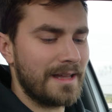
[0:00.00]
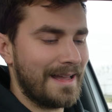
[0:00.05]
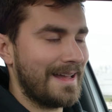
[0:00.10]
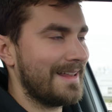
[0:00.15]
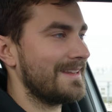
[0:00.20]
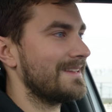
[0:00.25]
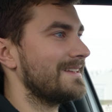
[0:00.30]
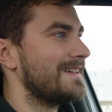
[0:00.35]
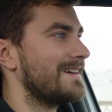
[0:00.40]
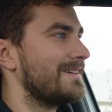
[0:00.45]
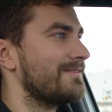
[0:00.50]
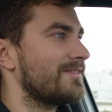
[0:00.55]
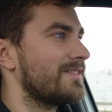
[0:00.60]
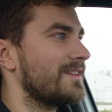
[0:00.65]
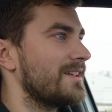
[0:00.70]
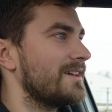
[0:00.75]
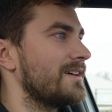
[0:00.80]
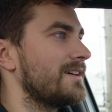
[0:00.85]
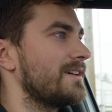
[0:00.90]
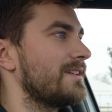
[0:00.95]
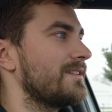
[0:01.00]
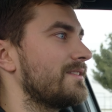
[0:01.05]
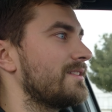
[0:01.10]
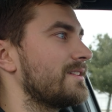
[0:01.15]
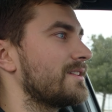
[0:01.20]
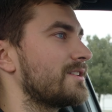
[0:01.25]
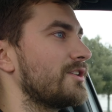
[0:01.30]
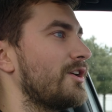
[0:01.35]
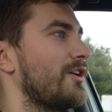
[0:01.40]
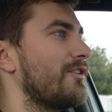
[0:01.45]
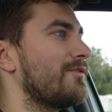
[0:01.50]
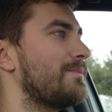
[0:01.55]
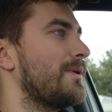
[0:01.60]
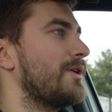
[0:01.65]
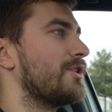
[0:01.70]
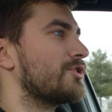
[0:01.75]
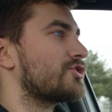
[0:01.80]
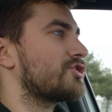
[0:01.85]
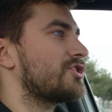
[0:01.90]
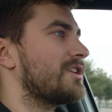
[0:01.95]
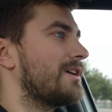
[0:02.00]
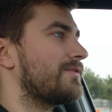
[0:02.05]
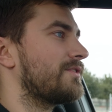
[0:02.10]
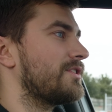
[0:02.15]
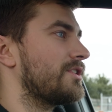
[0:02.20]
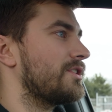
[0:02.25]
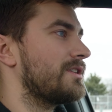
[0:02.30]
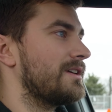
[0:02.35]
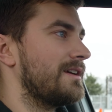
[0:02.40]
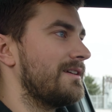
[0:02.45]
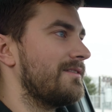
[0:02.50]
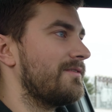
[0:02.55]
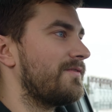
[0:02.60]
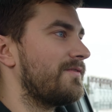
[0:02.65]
I love the golf ball shifter. It